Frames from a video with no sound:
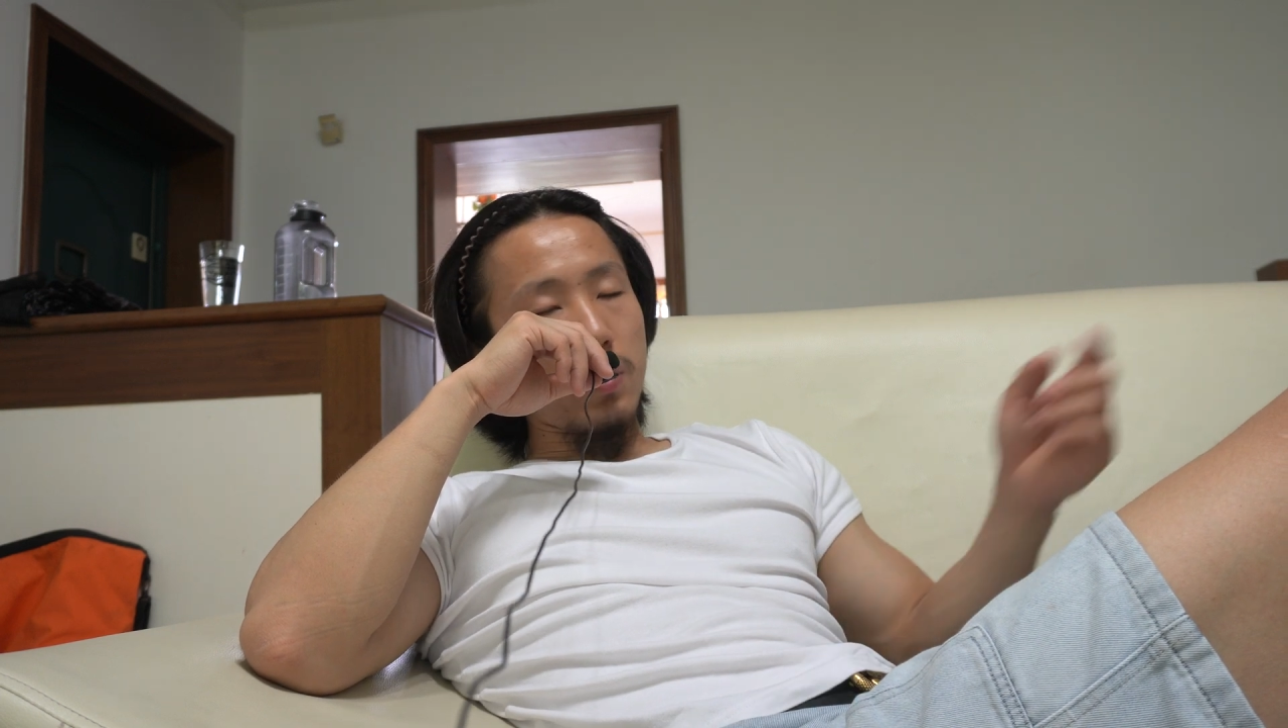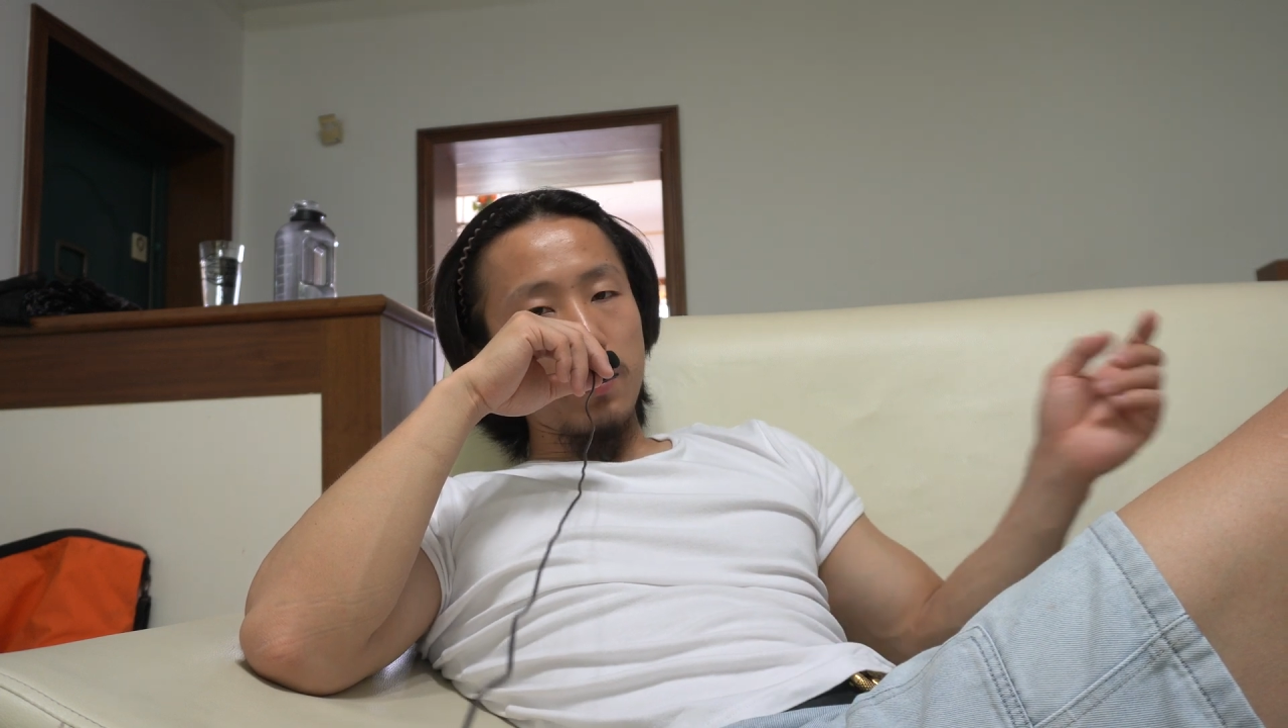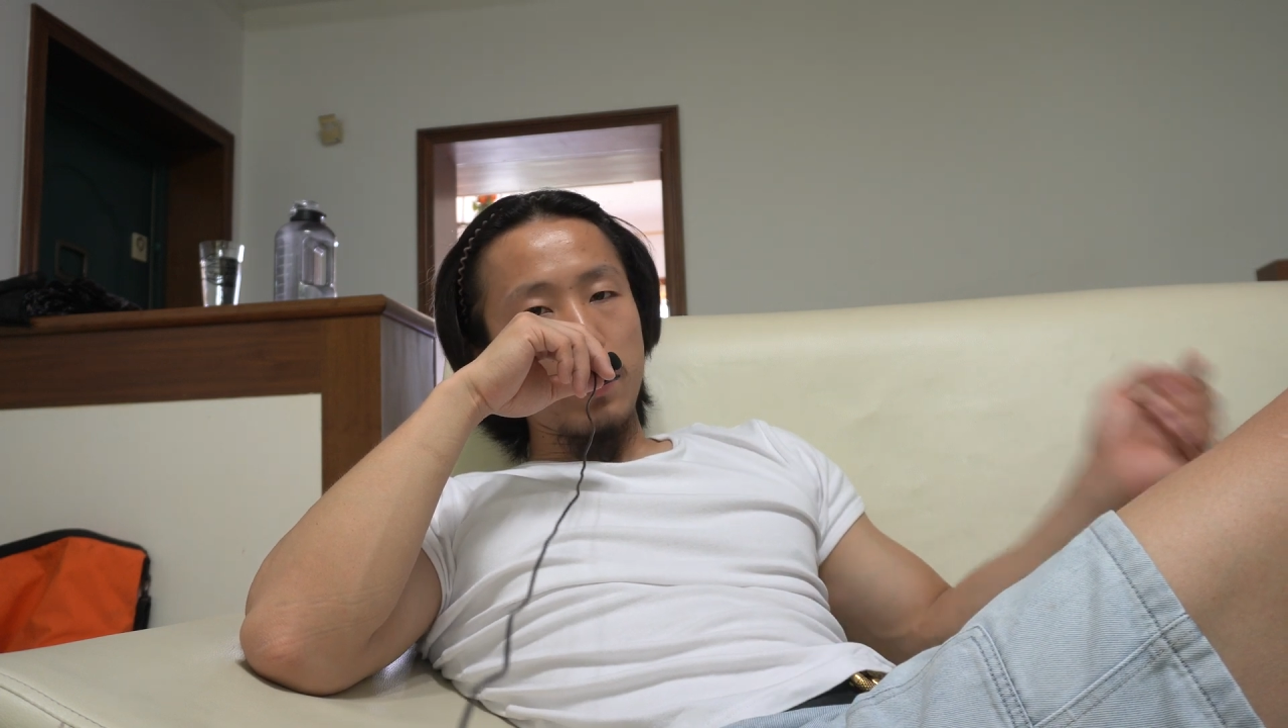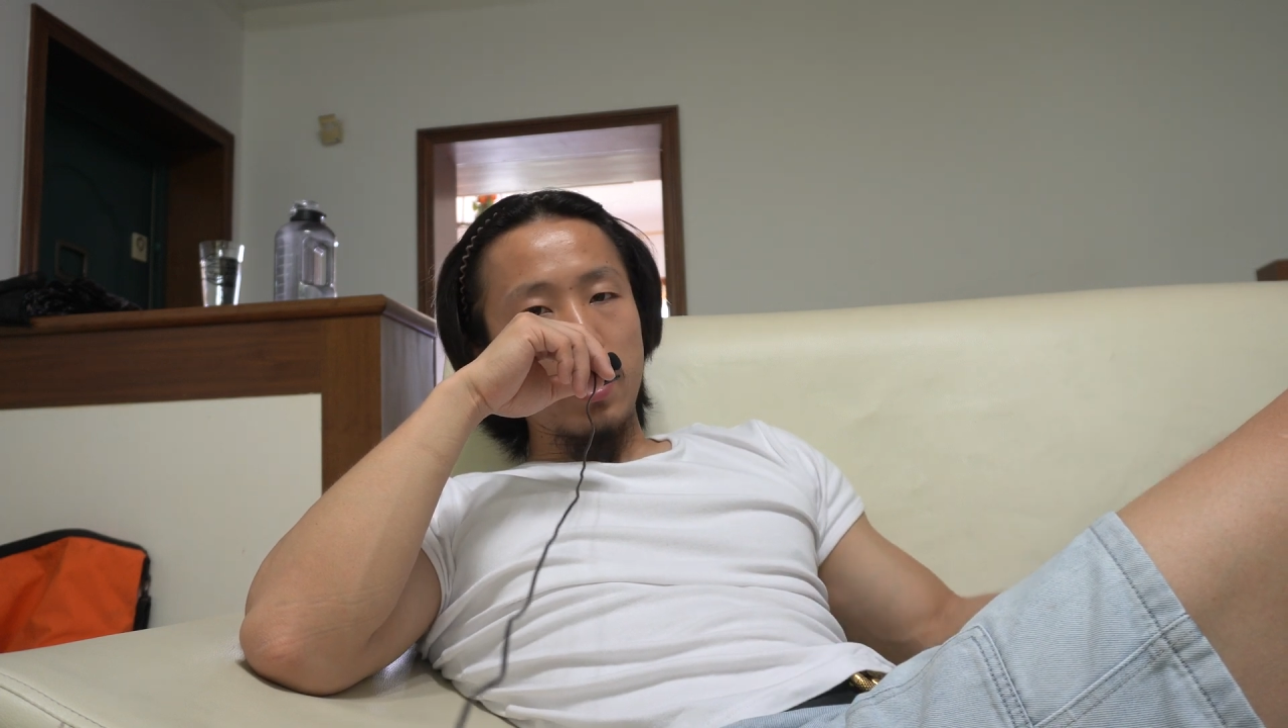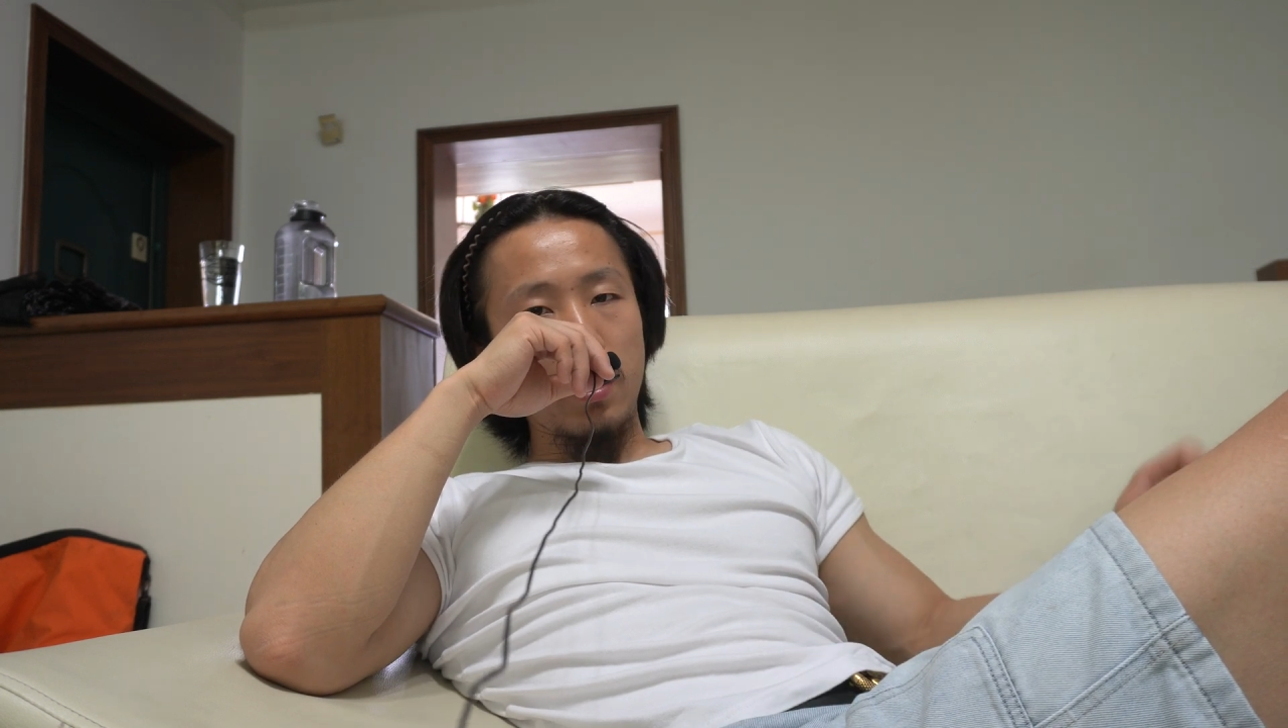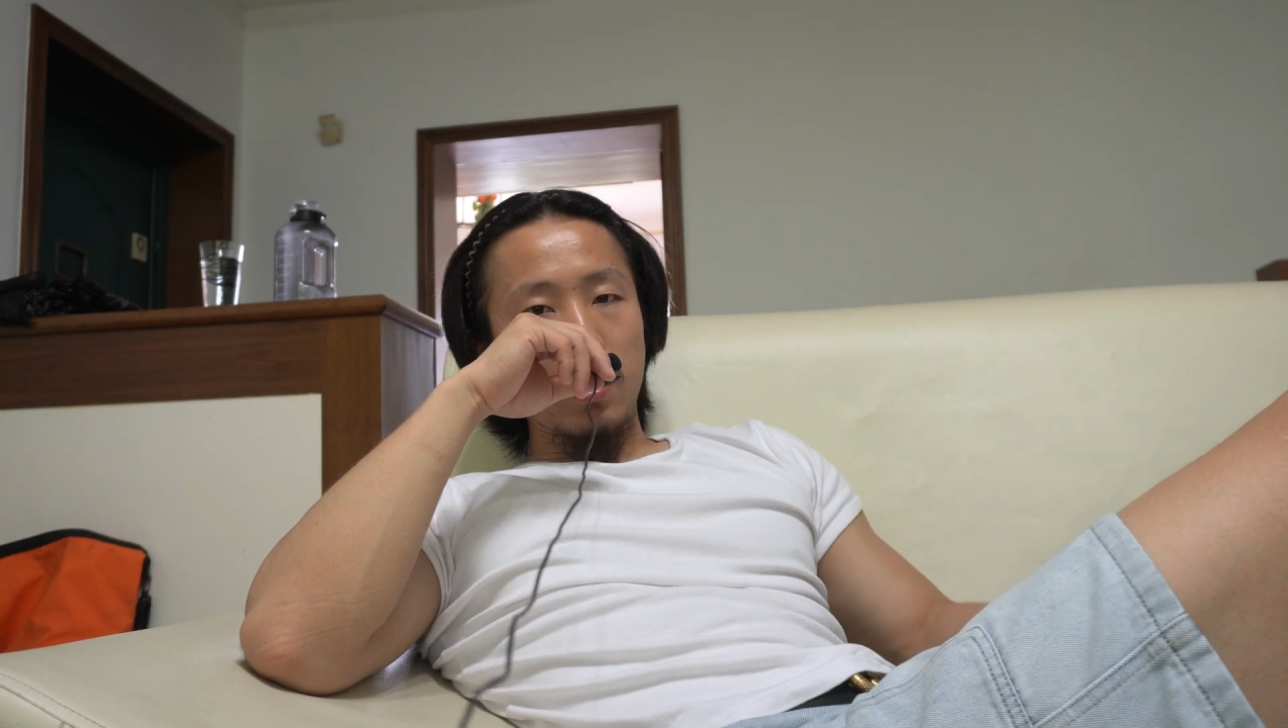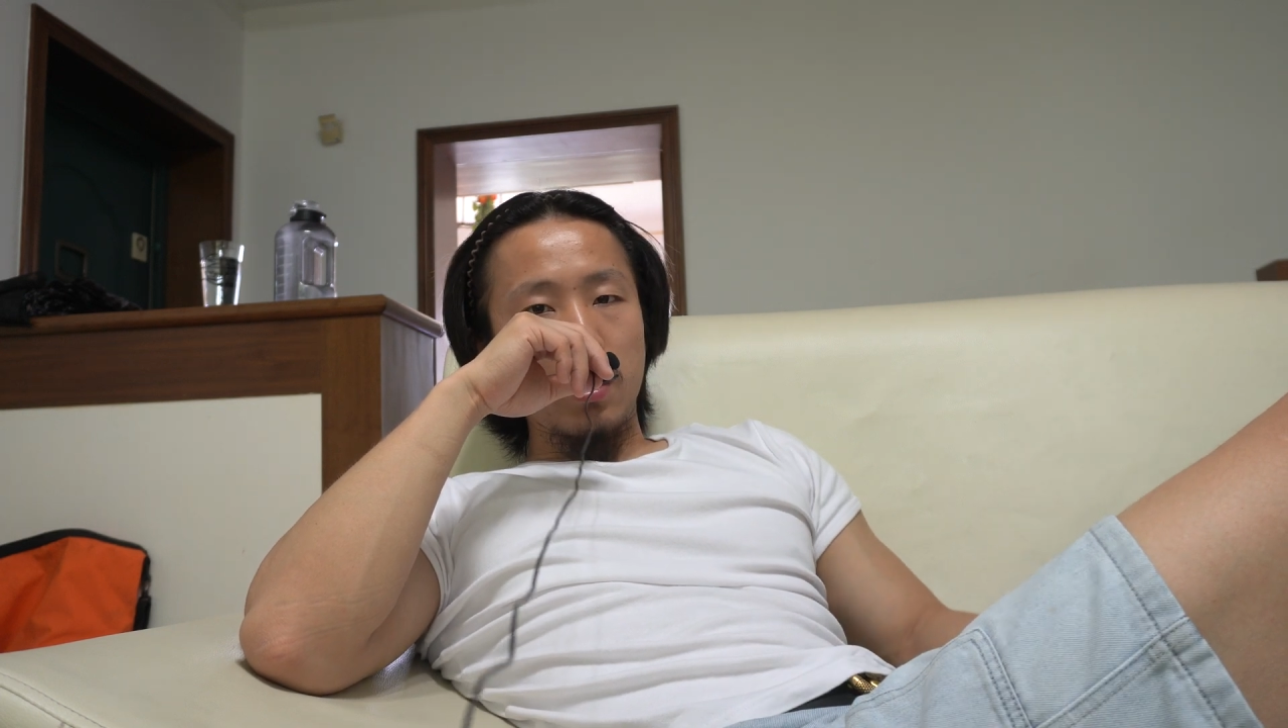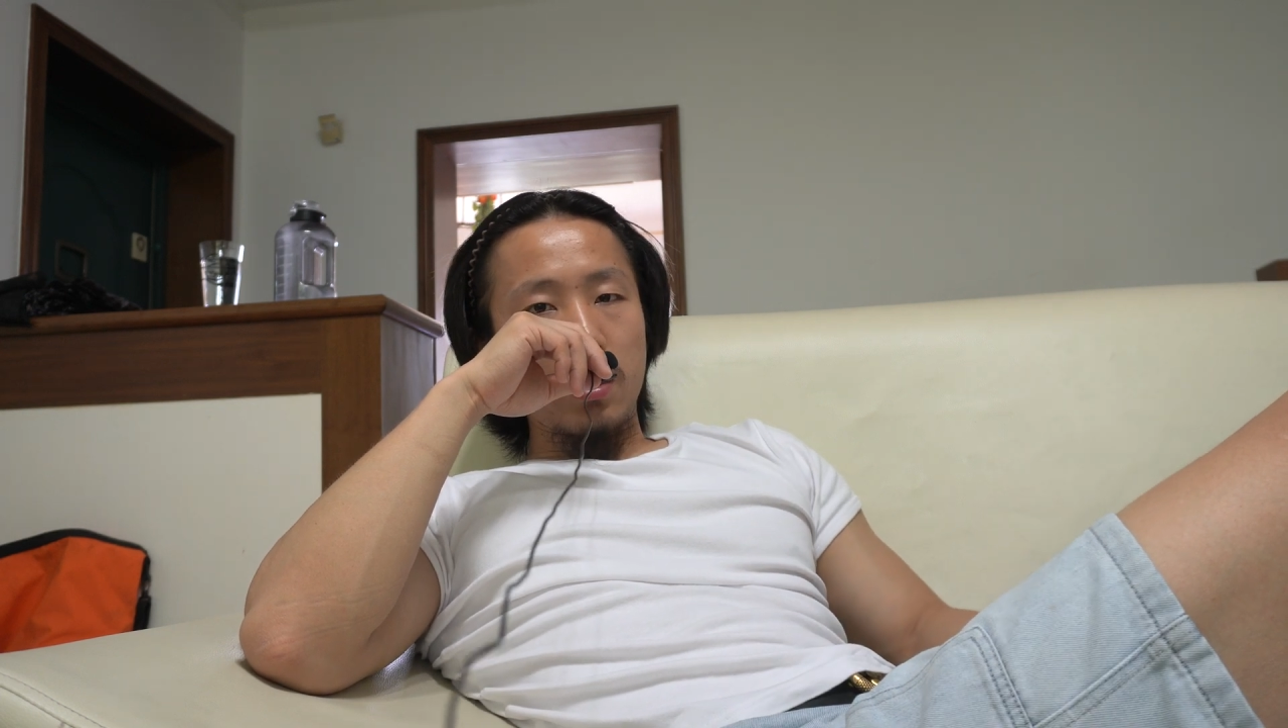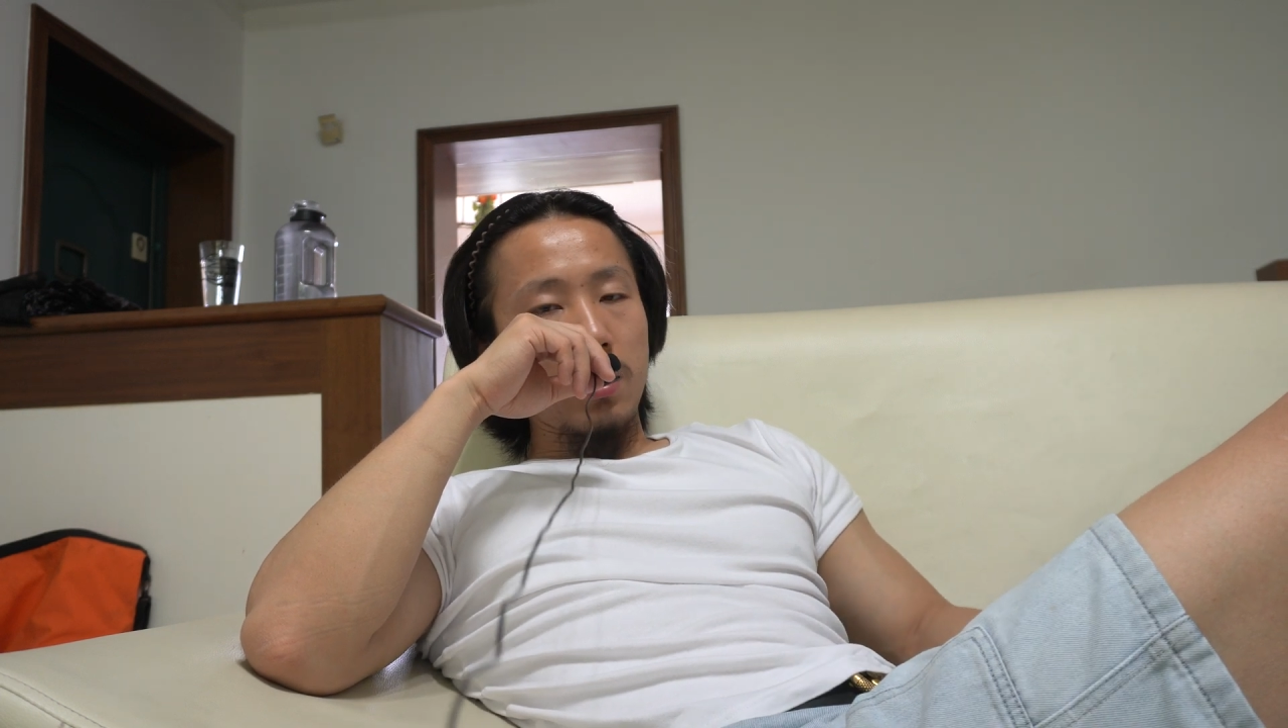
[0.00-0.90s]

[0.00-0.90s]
what my